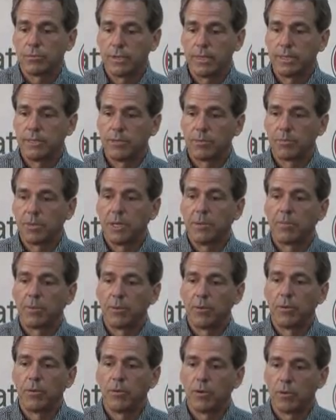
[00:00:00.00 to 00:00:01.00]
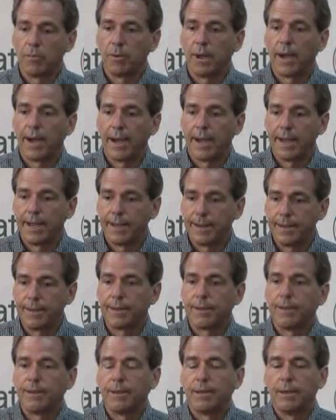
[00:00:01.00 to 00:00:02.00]
in the people who are behind
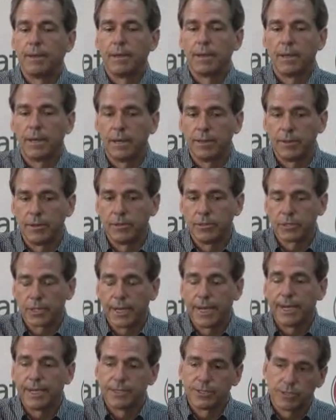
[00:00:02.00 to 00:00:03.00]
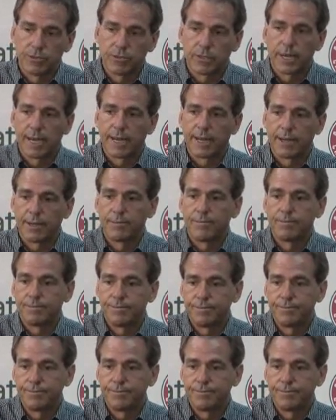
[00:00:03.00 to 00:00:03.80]
those guys who got a,